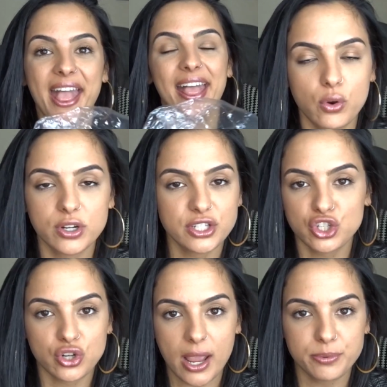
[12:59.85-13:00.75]
Of course, it's
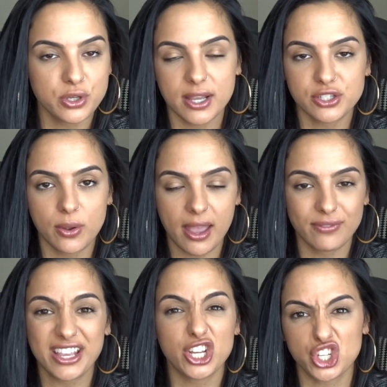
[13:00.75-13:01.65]
stripes. You guys know I
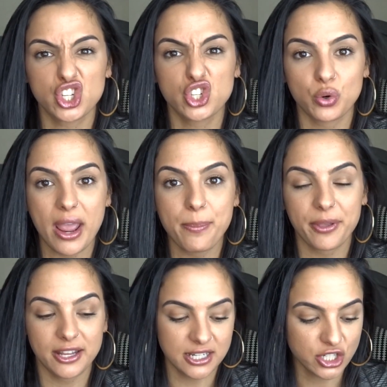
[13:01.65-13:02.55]
have like a stripe
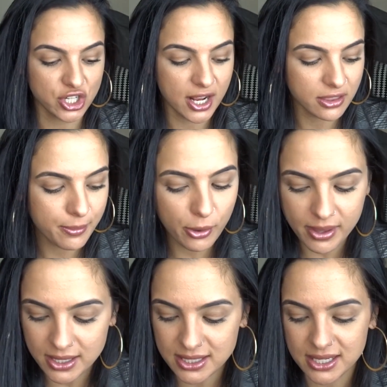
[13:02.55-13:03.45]
addiction at the
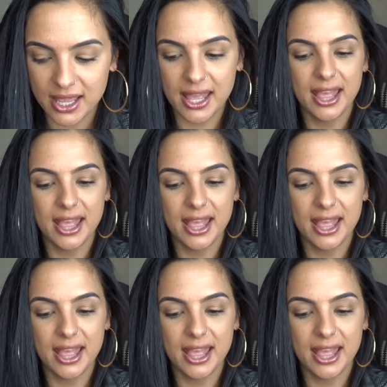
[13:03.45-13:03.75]
moment.